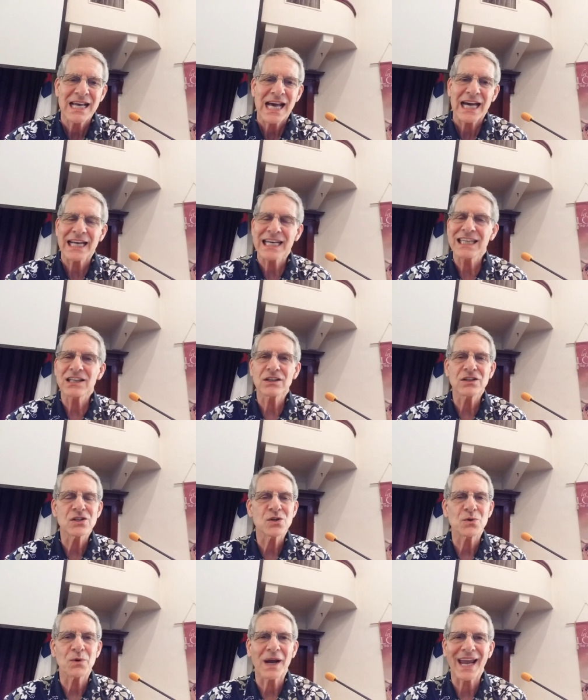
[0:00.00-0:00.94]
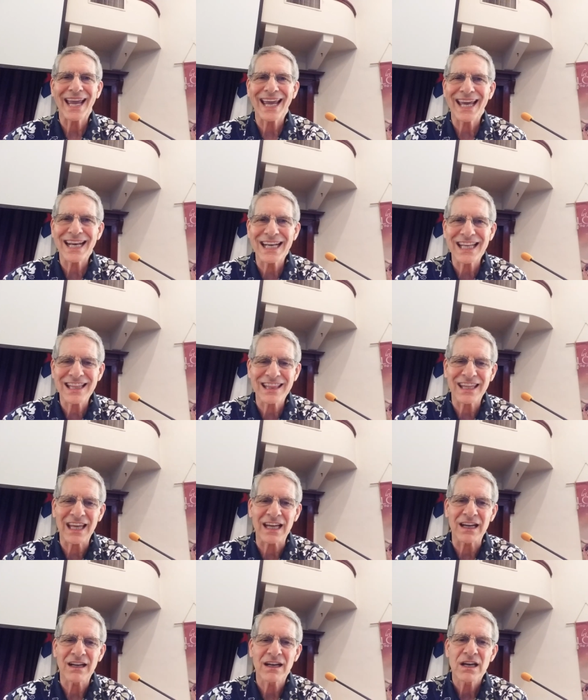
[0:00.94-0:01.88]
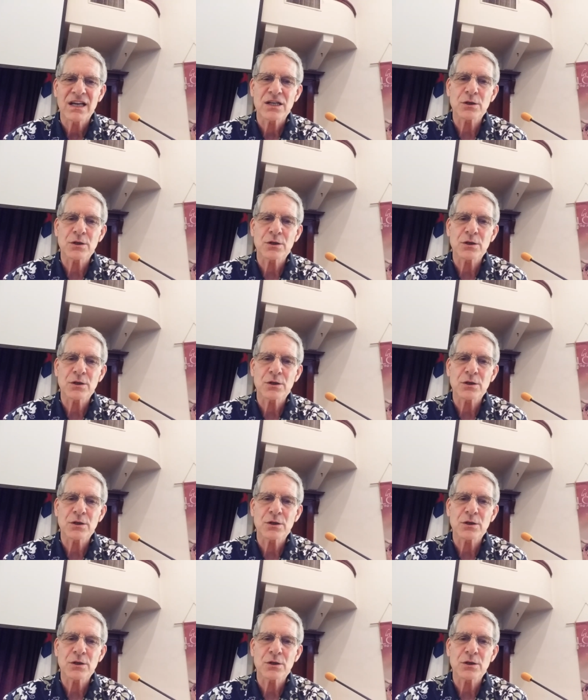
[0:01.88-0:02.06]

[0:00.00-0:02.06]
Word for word: and He'll do anything